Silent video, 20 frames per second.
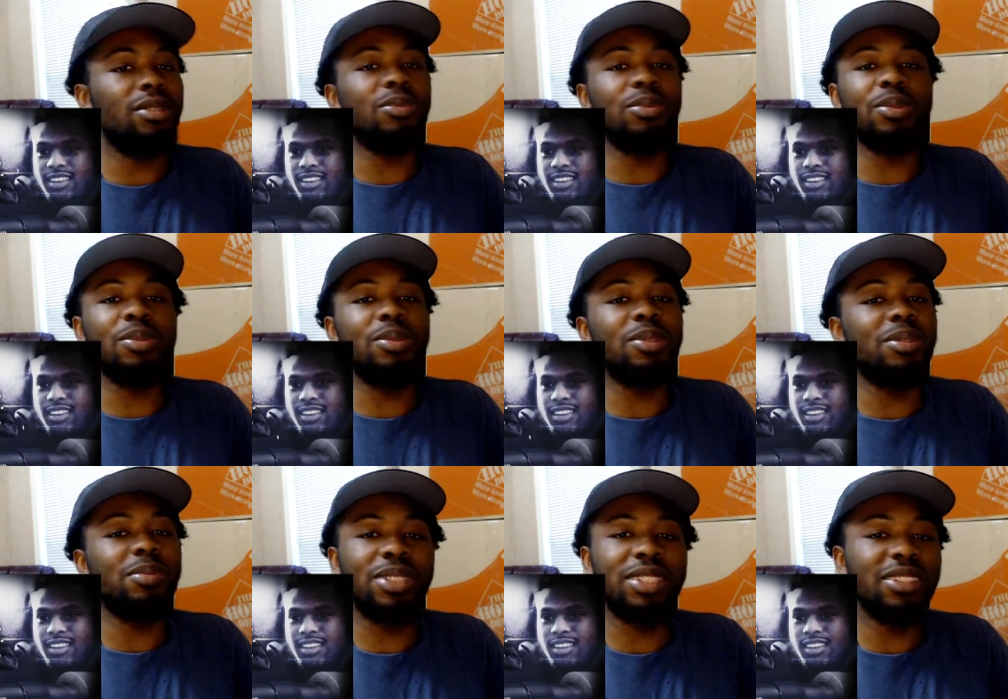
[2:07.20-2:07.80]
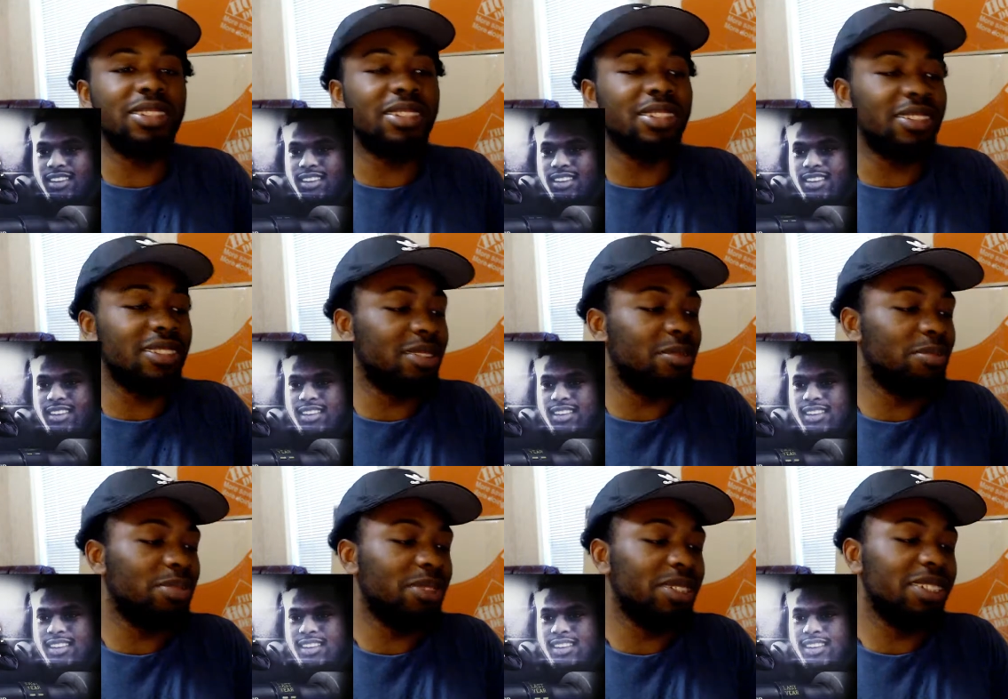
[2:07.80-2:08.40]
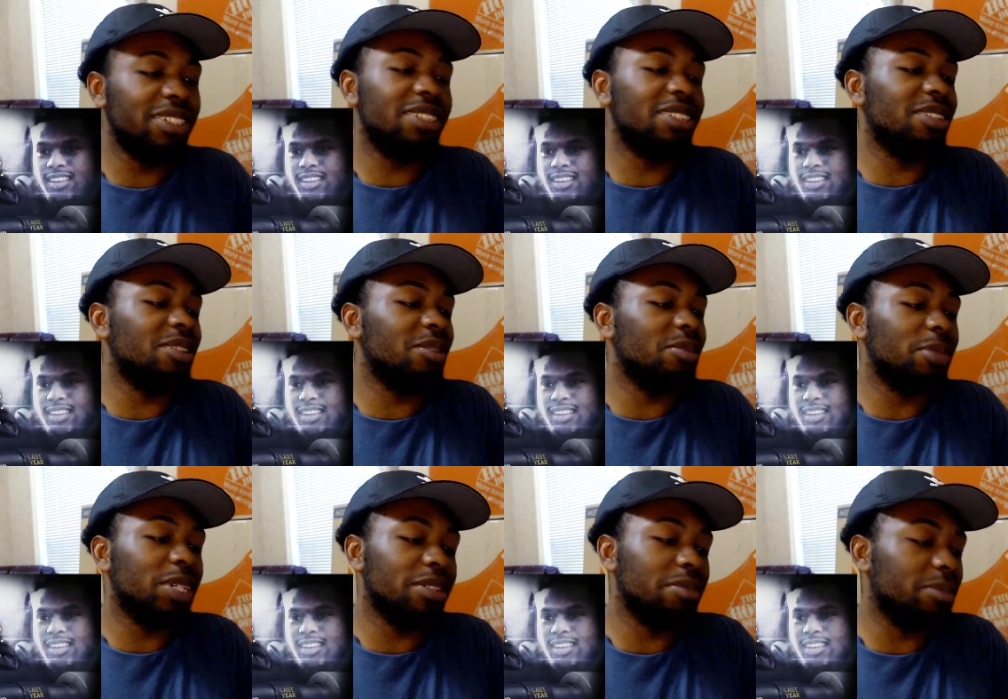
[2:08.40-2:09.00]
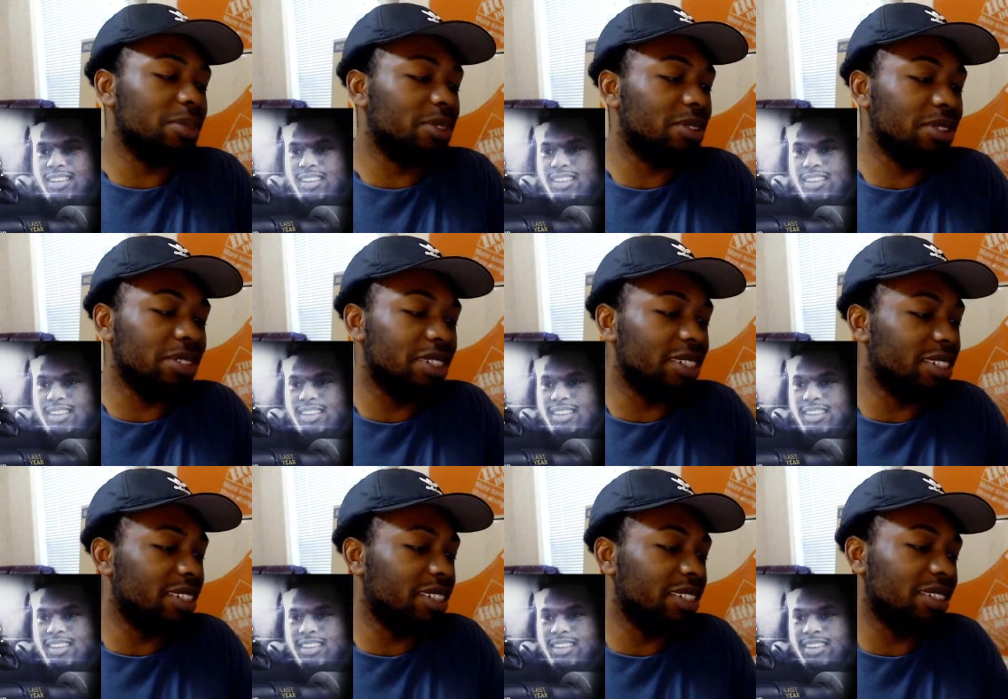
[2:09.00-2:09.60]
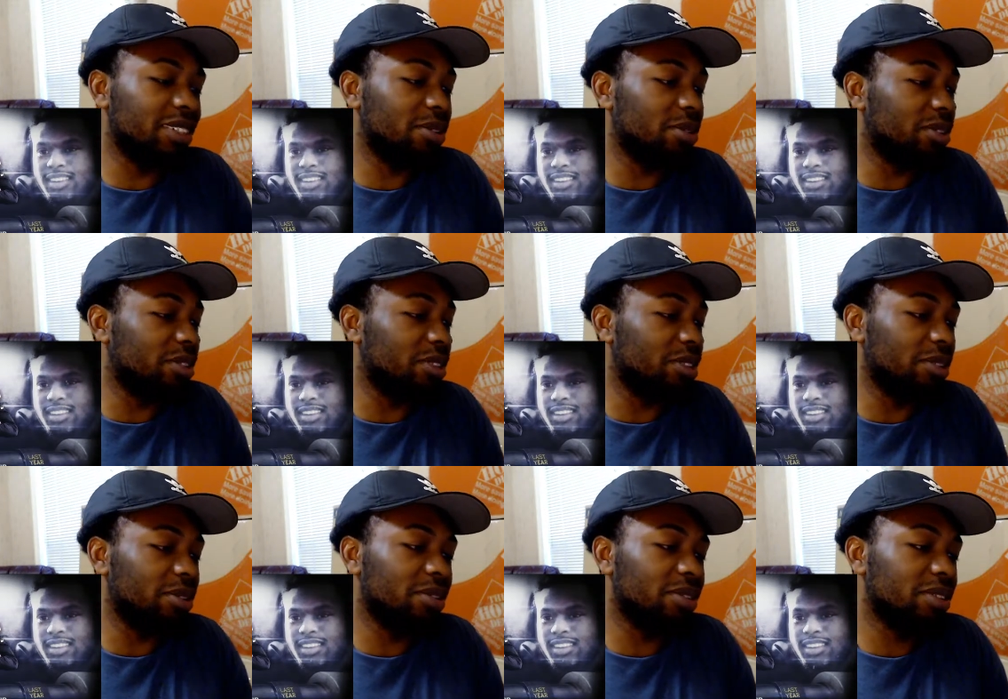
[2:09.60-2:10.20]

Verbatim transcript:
Speaker 1: ruin them Steelers. Please don't make them into another Antonio.